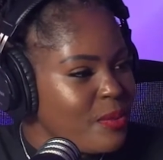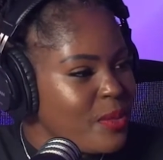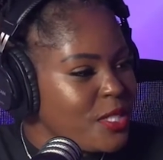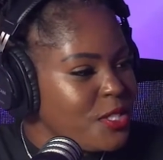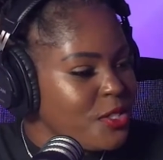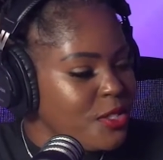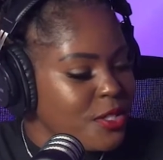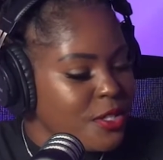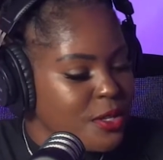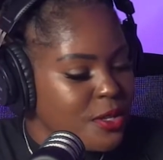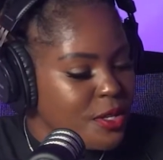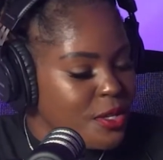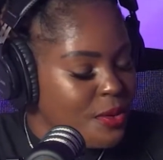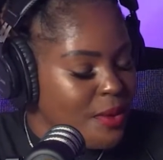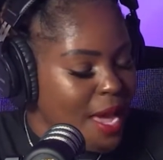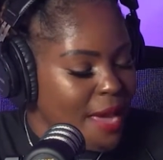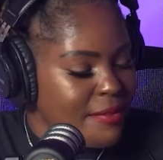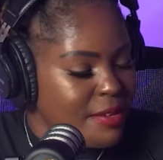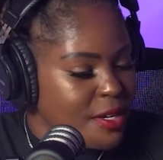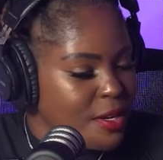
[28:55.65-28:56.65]
What's you
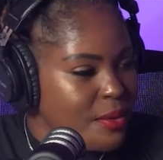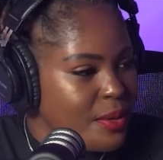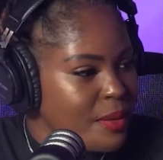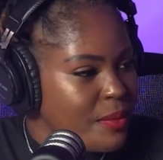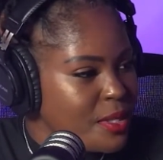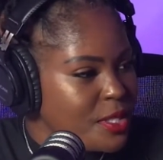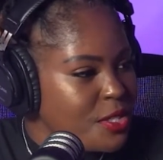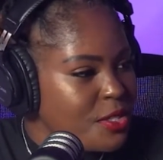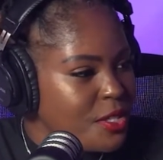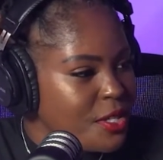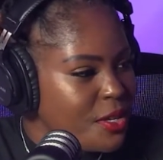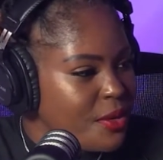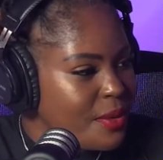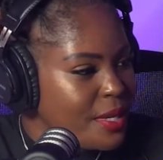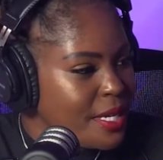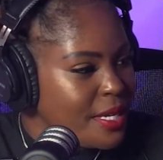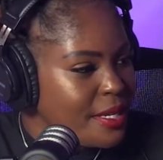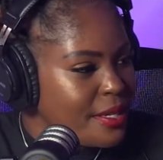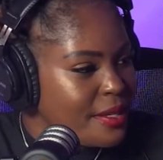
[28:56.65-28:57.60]
have a degree? What's your degree?